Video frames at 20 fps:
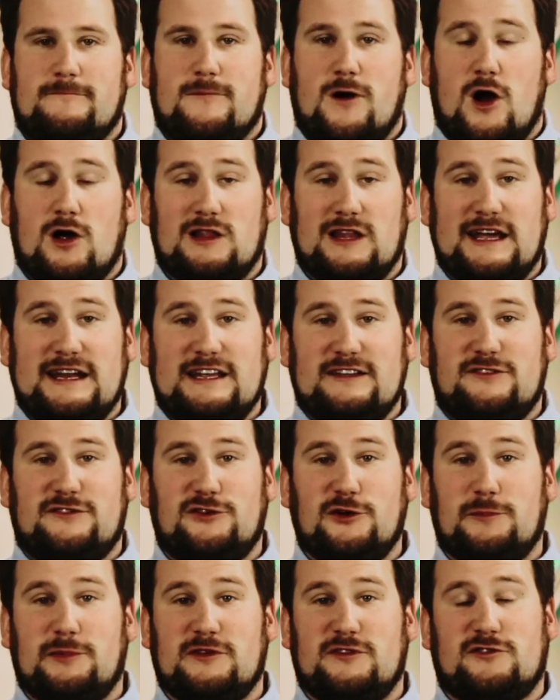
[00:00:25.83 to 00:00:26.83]
Our Ladies'
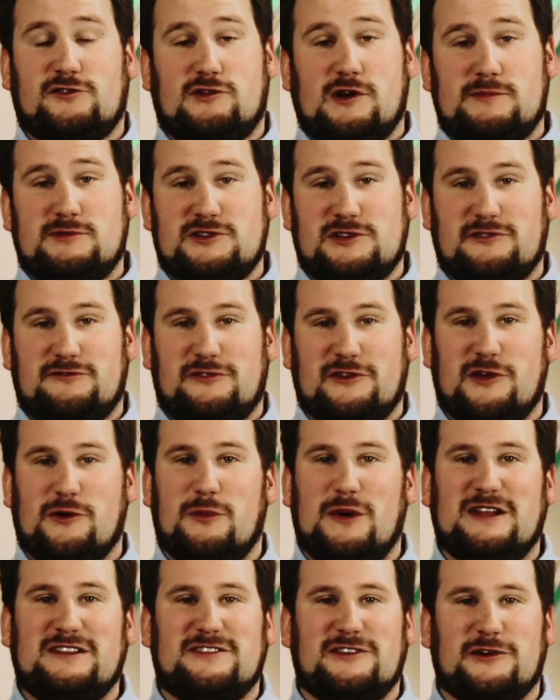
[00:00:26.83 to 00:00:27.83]
Soup and Scripture for the
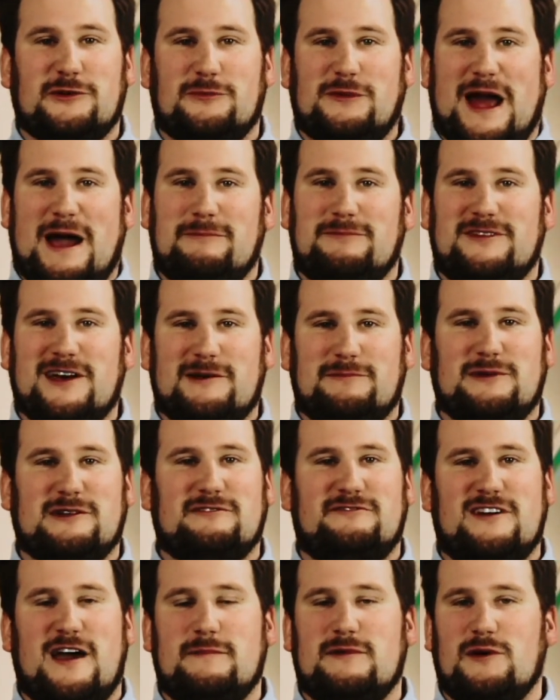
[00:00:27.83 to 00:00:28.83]
winter wrapped up in
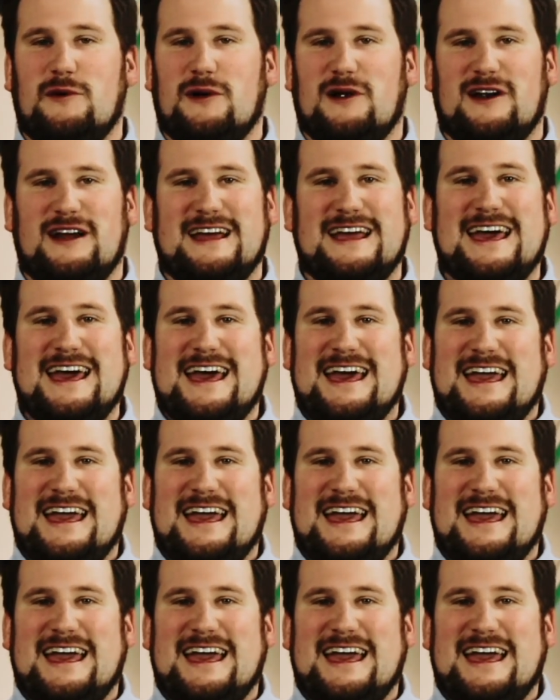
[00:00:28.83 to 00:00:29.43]
February.